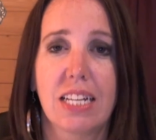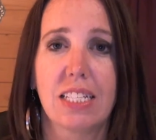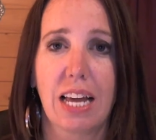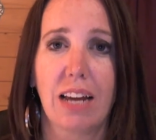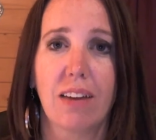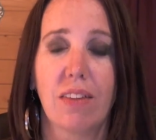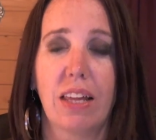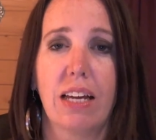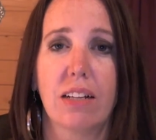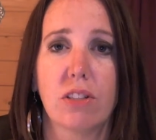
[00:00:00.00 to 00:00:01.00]

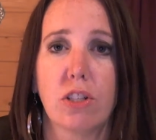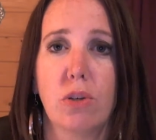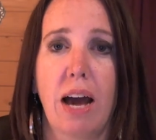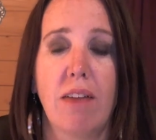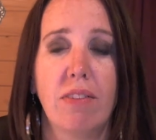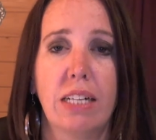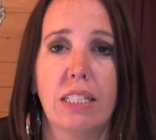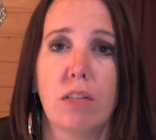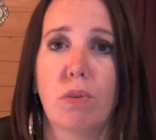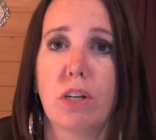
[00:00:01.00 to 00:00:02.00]
Secondly, did you have an
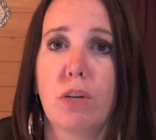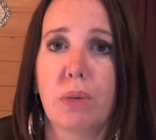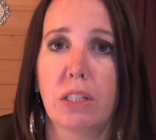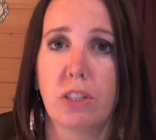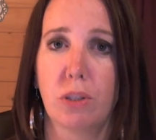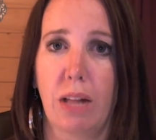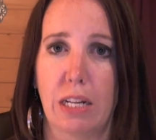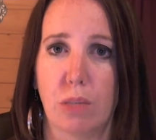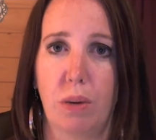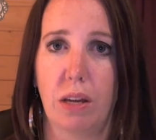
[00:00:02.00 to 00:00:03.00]
idea of what you were going to do
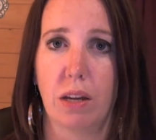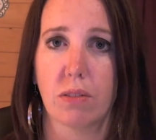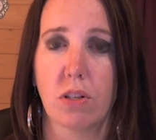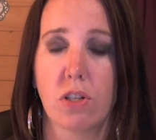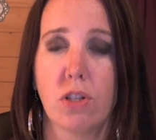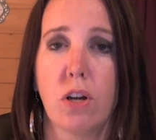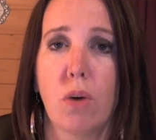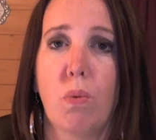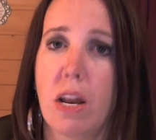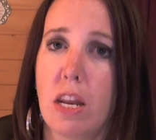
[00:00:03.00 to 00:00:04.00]
last week? Did you know
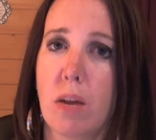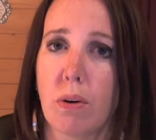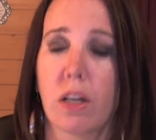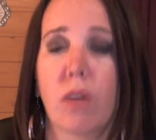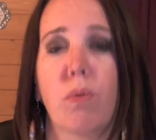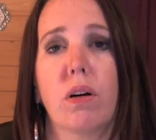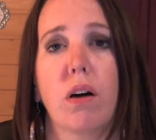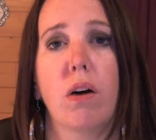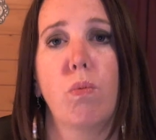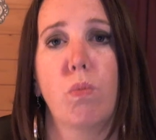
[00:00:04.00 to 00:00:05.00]
when you were going to work
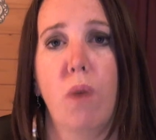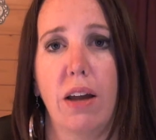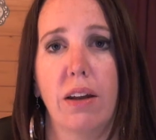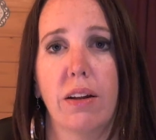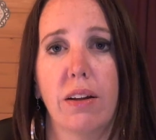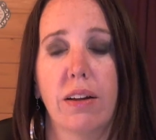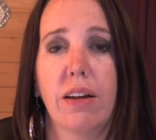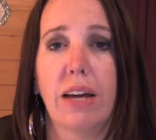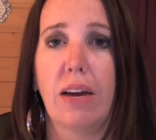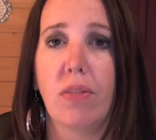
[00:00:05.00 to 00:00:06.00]
on what?
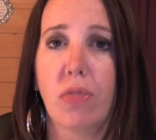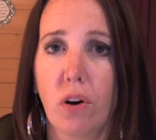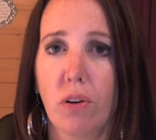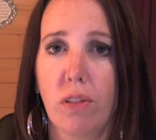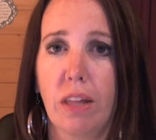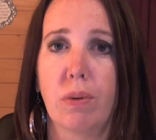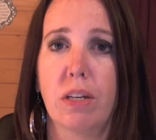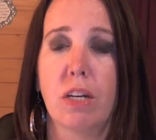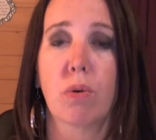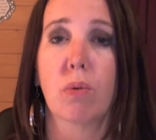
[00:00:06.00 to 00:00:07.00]
And thirdly,
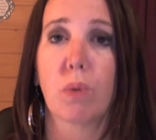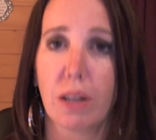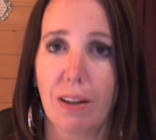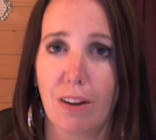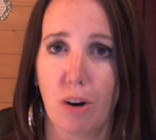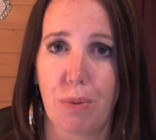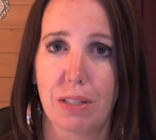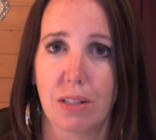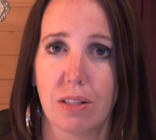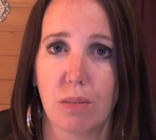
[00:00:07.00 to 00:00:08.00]
when you were working your
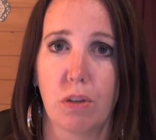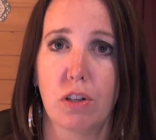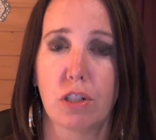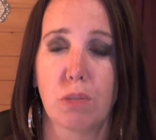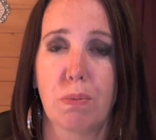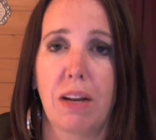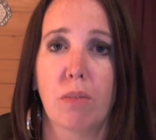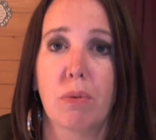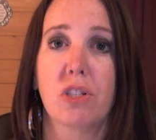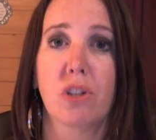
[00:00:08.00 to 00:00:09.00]
business, where you're spending
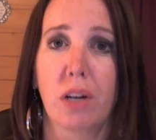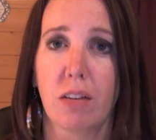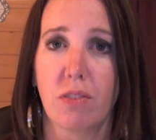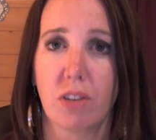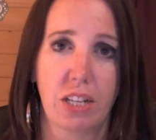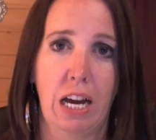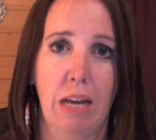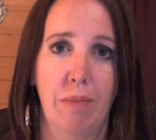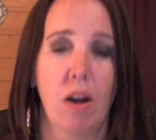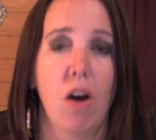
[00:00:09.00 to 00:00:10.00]
the majority of your
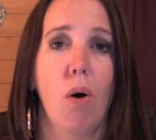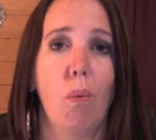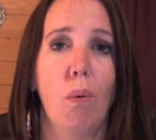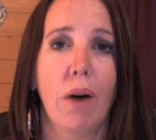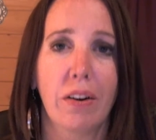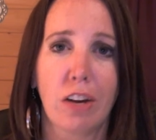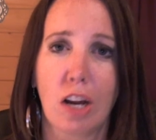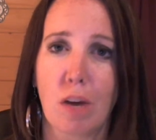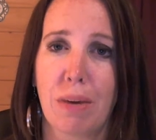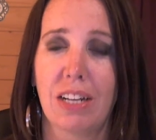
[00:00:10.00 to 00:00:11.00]
time
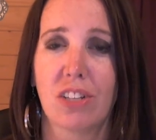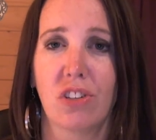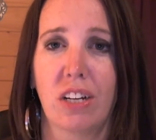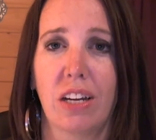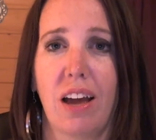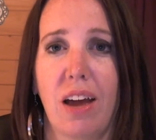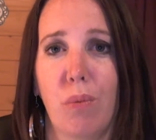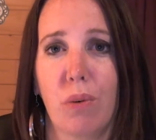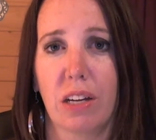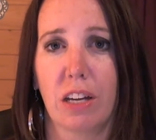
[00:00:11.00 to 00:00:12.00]
watering your money tree and
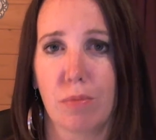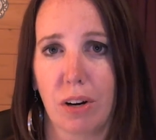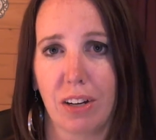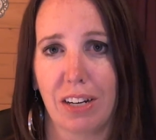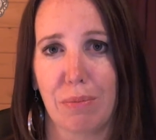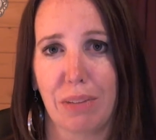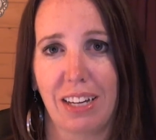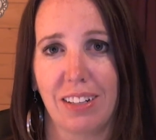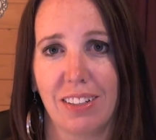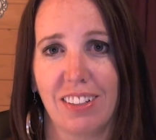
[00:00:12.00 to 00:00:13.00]
working your marketing
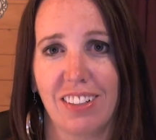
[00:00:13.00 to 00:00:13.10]
plan.